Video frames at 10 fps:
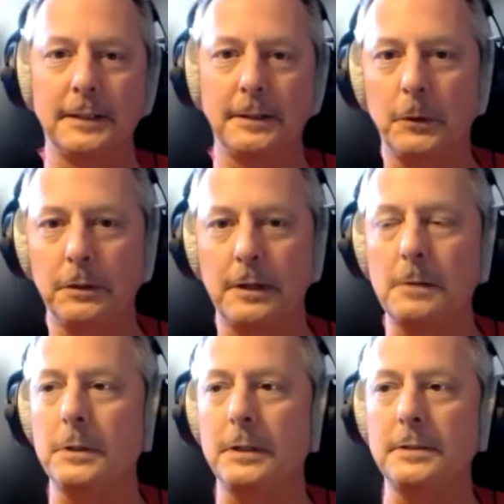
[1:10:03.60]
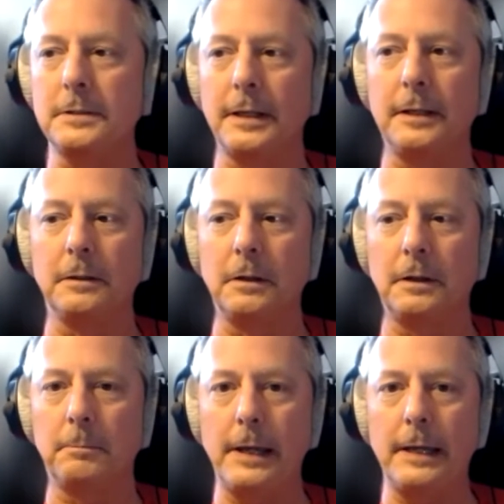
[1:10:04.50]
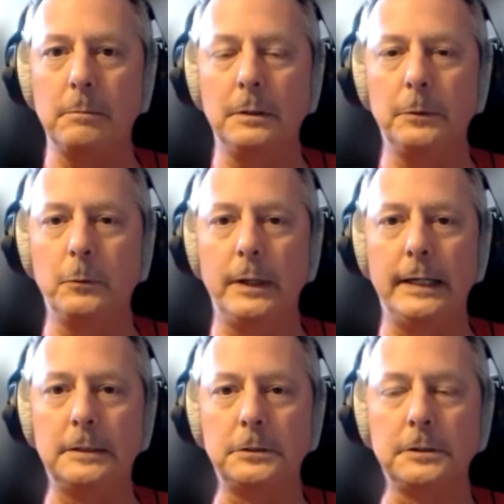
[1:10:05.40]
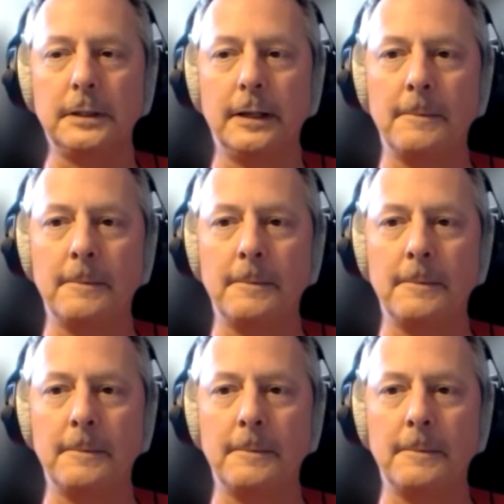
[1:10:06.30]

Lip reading: with companies that are paying minimum wage.